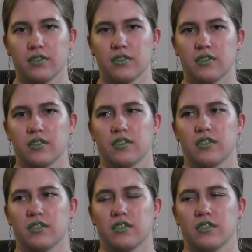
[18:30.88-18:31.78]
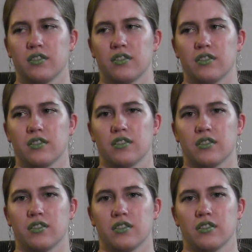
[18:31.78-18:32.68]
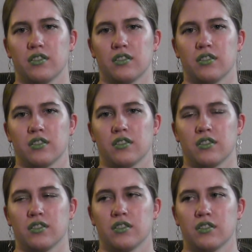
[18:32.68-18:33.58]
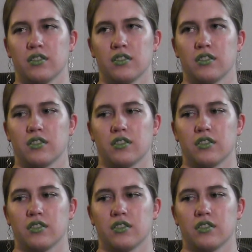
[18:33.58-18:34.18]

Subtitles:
(not speaking)